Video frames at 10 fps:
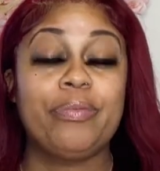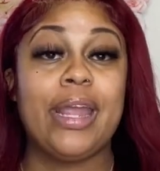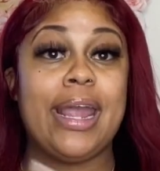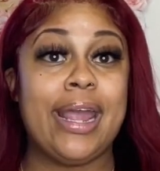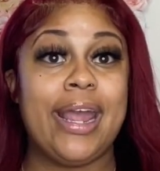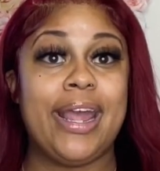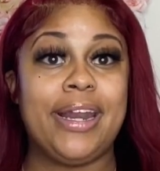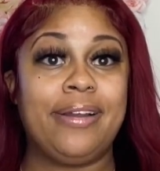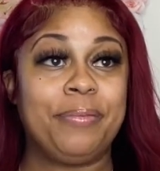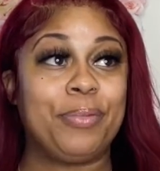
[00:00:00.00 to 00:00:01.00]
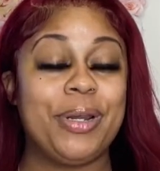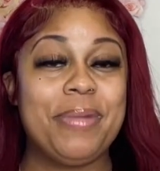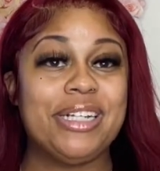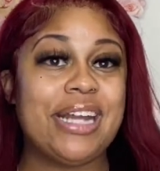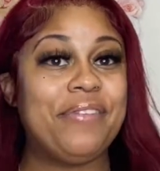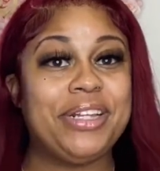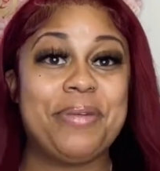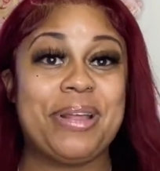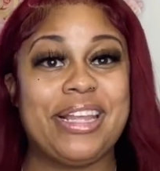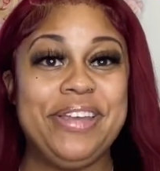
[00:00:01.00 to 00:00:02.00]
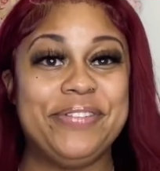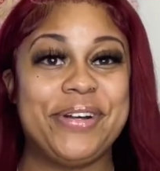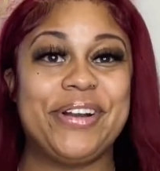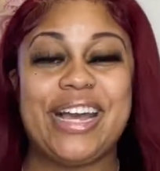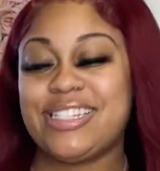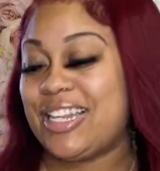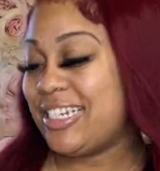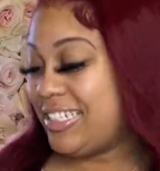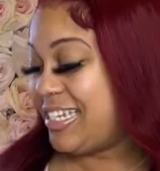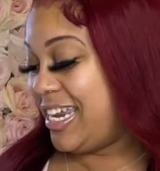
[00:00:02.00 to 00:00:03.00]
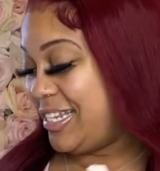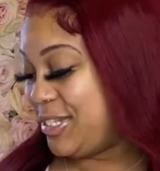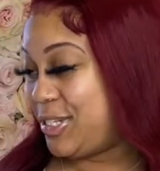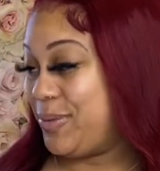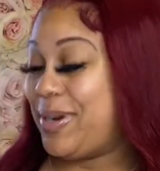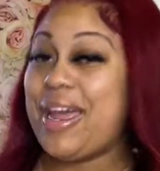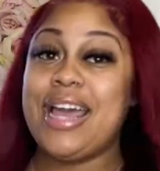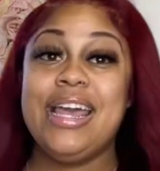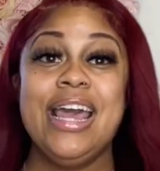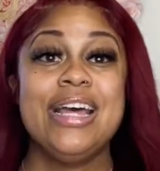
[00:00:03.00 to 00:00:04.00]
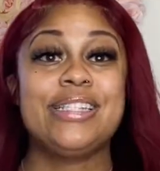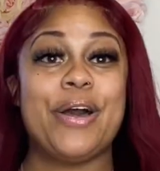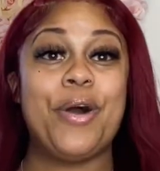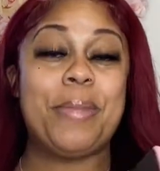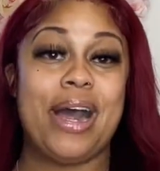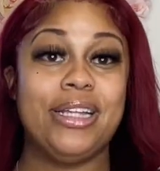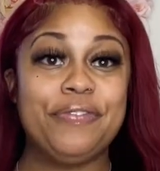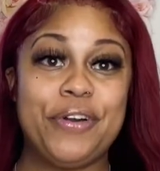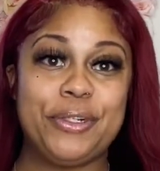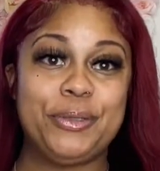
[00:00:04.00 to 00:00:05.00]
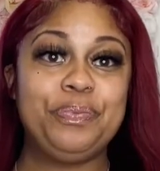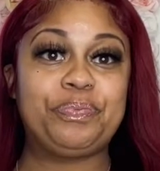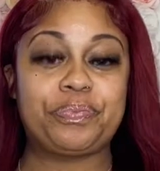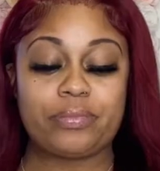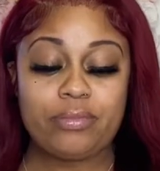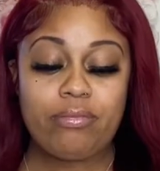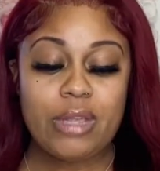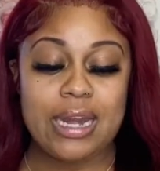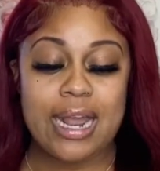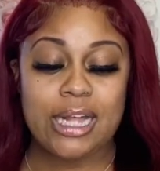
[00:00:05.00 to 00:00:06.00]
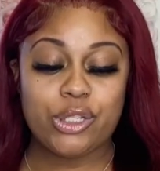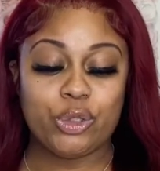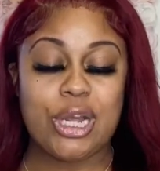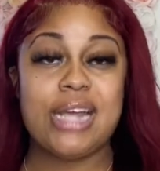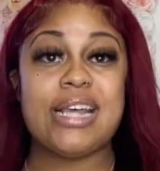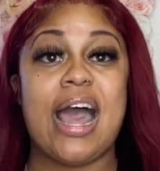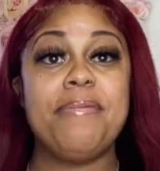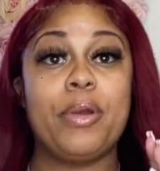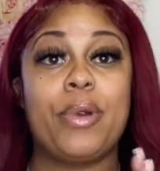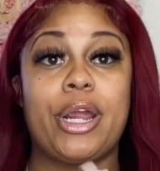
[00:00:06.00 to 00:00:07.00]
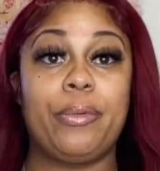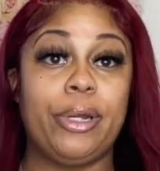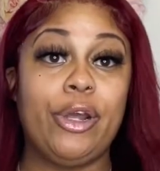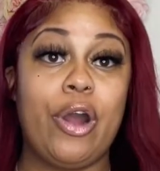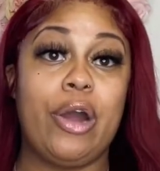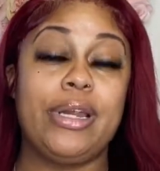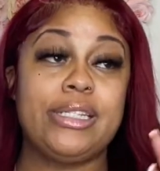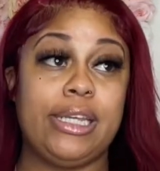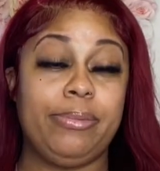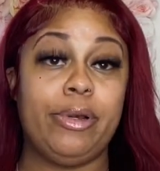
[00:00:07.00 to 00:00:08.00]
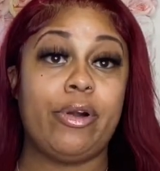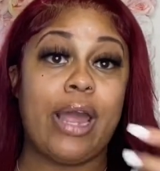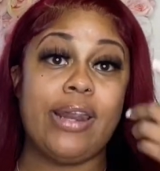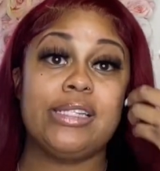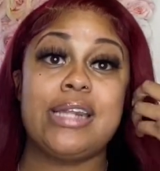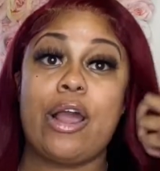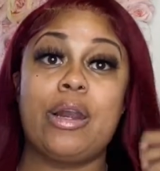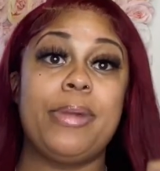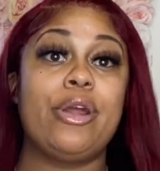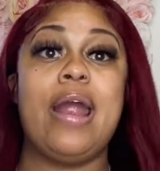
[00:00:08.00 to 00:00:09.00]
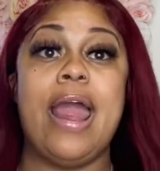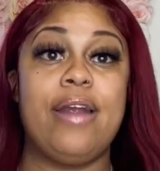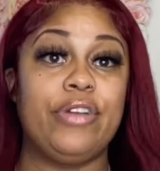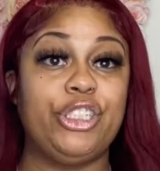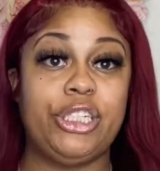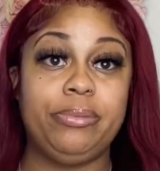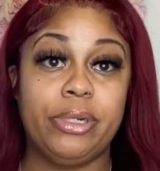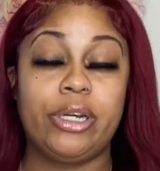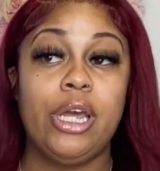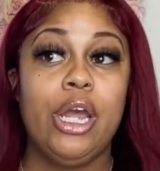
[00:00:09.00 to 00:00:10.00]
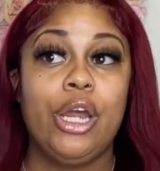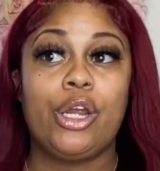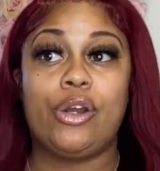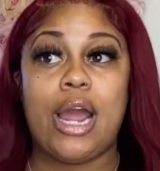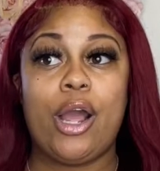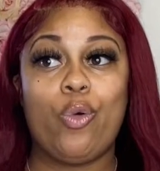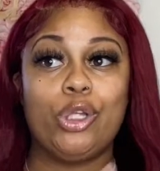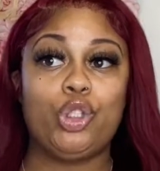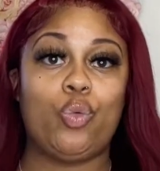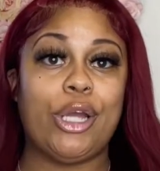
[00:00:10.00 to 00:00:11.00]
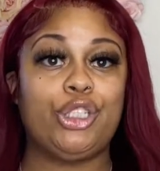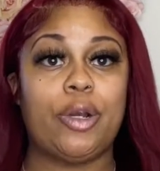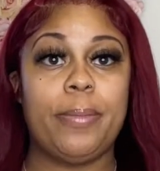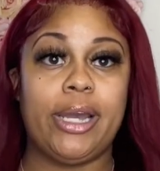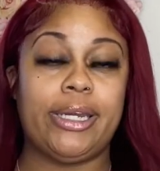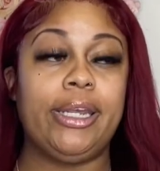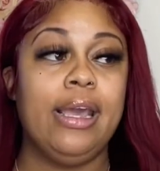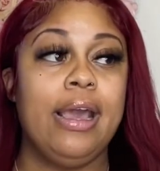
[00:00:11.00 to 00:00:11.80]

and pretty much everything about the ebook. Okay, so let's get into it. Okay, so on my other phone, like I told you guys, I've been working really hard on this ebook. Okay, this is not going to be your average ebook. You're not going to waste your money